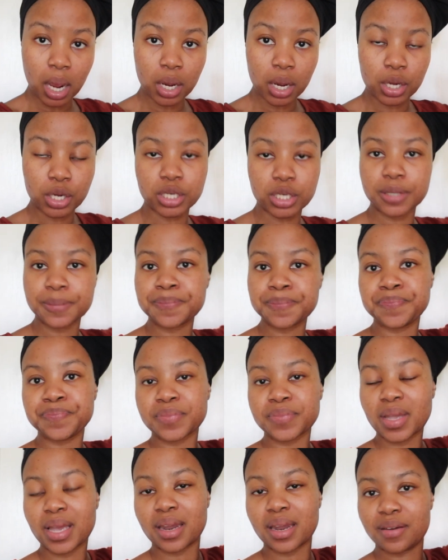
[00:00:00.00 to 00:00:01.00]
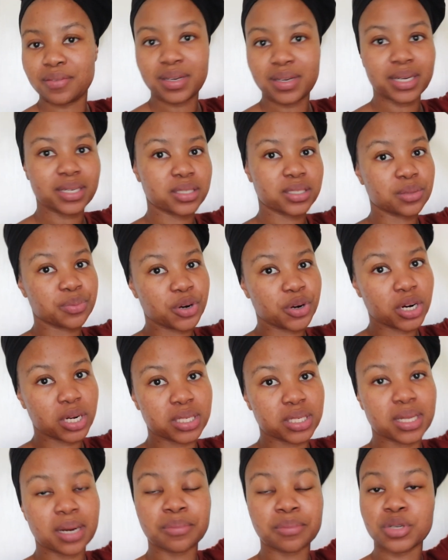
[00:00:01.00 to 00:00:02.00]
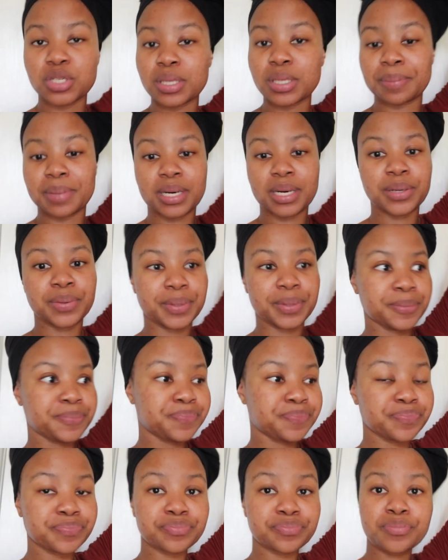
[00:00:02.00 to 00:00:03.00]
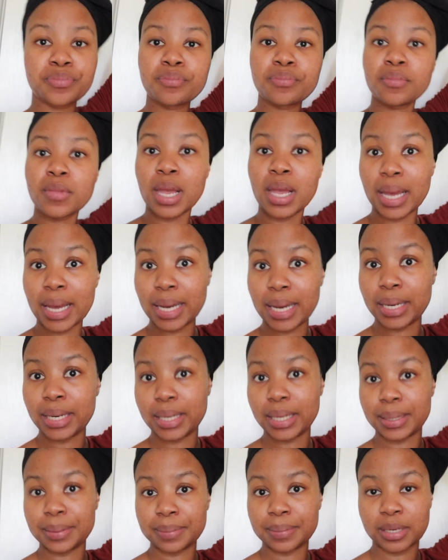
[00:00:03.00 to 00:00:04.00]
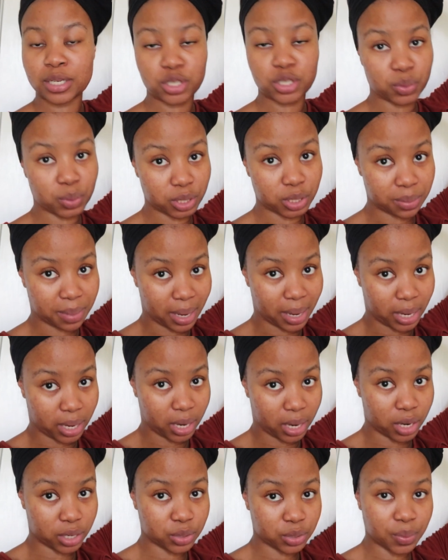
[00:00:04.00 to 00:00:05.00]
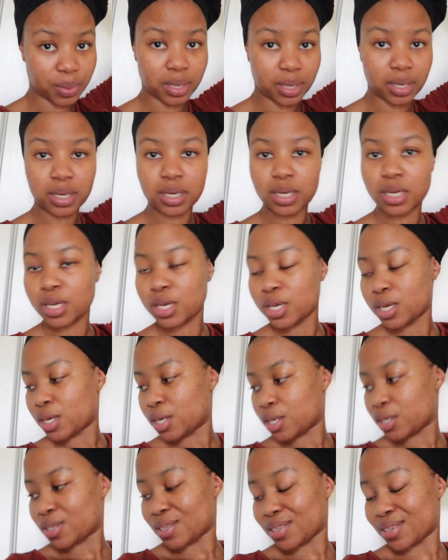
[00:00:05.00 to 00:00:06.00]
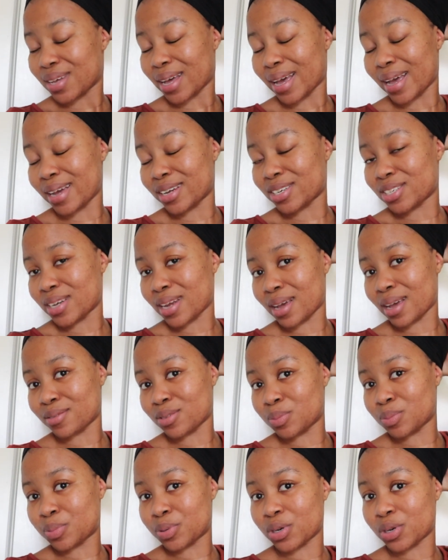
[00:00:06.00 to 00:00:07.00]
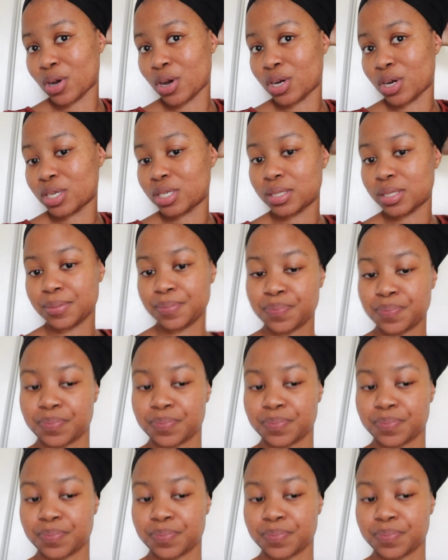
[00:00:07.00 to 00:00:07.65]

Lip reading: good. Well, I feel like it's a product that I'm using, but anyway, I just washed my hair as well. I actually have to put on,